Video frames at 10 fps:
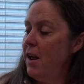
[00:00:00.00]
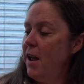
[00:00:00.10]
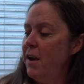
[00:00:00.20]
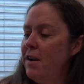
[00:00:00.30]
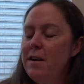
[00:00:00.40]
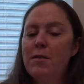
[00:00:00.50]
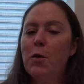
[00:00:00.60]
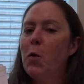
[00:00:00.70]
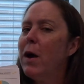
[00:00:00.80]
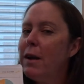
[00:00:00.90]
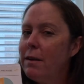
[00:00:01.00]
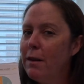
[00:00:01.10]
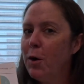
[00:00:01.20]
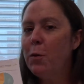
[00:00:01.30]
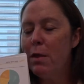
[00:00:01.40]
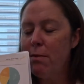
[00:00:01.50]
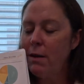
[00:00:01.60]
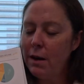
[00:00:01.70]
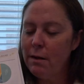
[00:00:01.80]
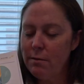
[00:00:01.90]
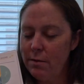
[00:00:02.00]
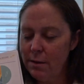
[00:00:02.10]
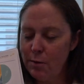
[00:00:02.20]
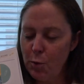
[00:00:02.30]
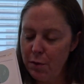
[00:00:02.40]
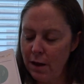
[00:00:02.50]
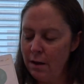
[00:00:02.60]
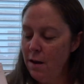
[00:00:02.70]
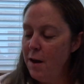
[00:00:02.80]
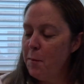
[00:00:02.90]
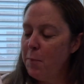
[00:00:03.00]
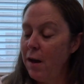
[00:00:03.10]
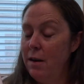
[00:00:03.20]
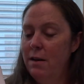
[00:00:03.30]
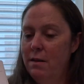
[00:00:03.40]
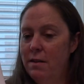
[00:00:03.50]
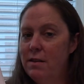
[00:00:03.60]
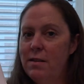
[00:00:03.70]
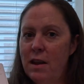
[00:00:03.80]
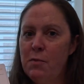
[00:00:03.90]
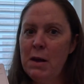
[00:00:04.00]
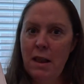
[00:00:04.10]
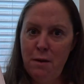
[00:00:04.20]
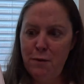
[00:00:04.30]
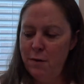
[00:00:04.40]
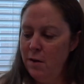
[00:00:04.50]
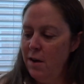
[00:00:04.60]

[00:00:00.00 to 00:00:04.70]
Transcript: and it doesn't quite go with the school thing, but this saves my life.